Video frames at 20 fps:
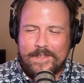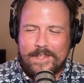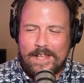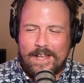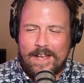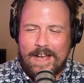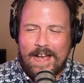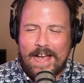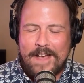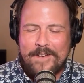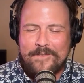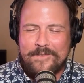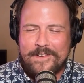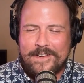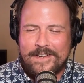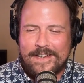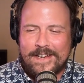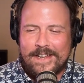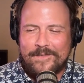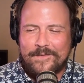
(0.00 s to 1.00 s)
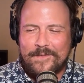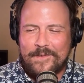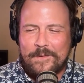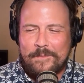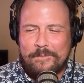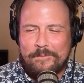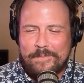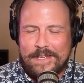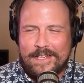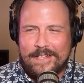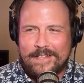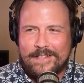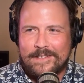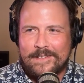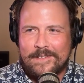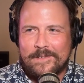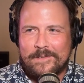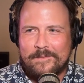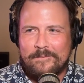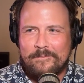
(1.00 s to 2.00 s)
I have never
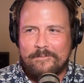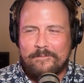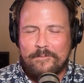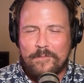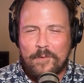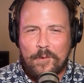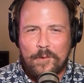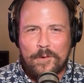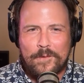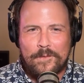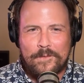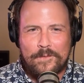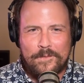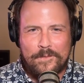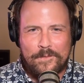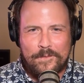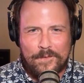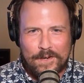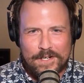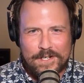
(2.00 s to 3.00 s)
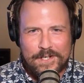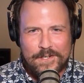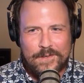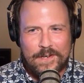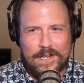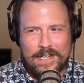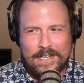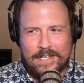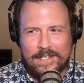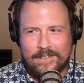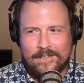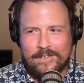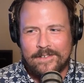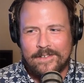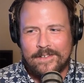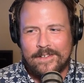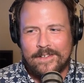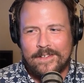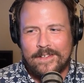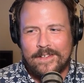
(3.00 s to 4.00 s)
been more frustrated
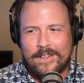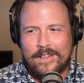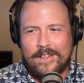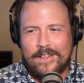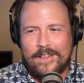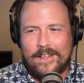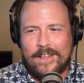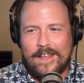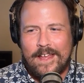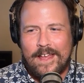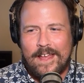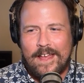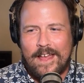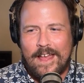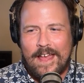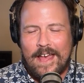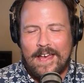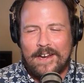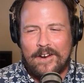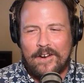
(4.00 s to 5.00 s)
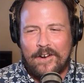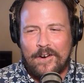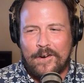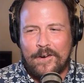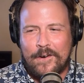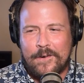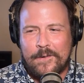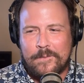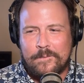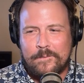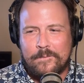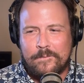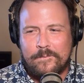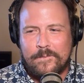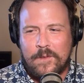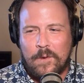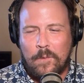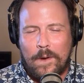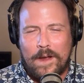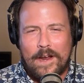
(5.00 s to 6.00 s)
at
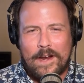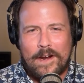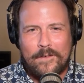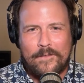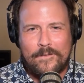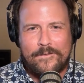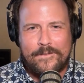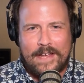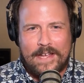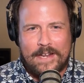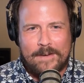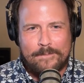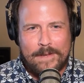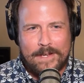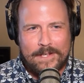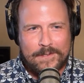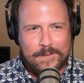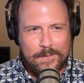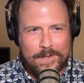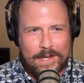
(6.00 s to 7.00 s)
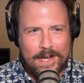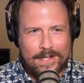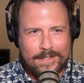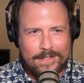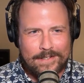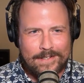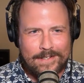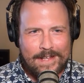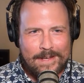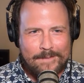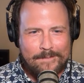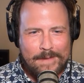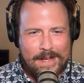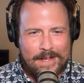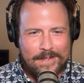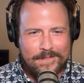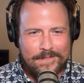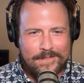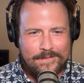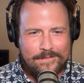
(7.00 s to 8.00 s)
the way our fan base reacted to that
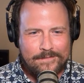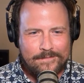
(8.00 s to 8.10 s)
match.